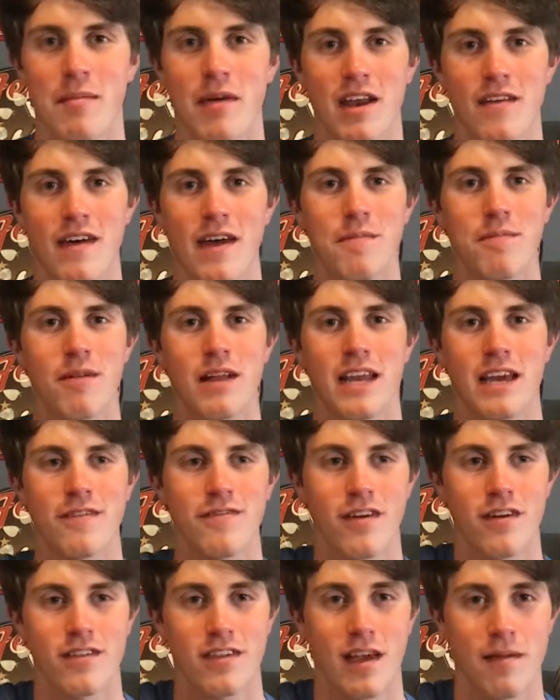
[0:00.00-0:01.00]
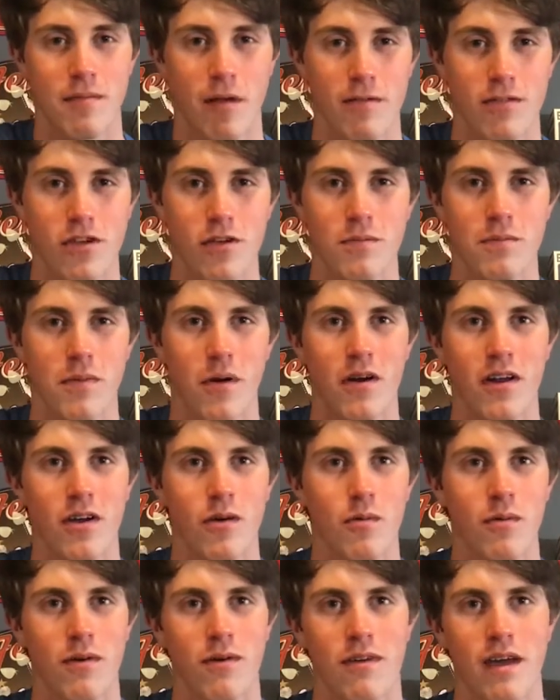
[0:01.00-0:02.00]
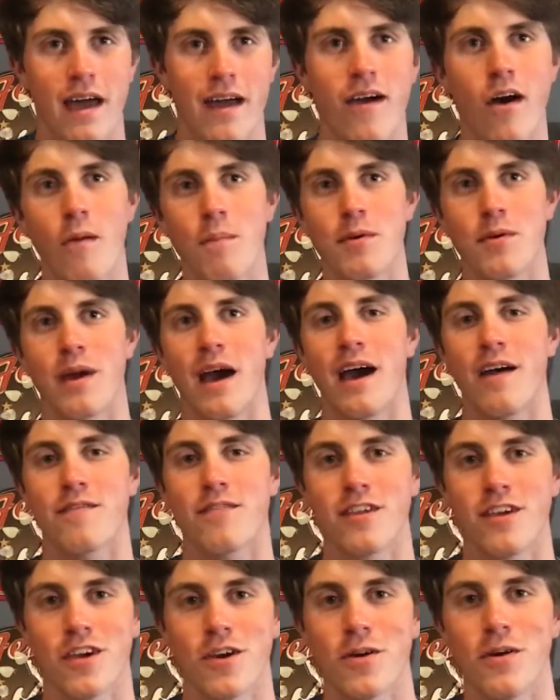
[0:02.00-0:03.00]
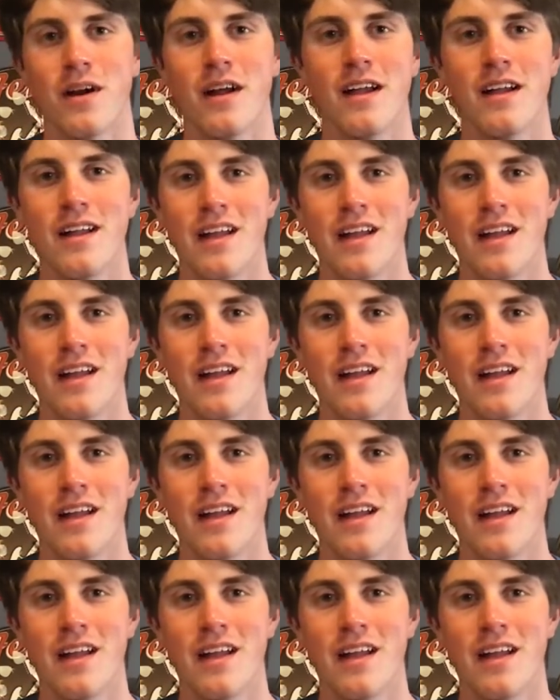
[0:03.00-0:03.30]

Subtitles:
but I've had plenty of fun times on Super Mario World. I hope you have too.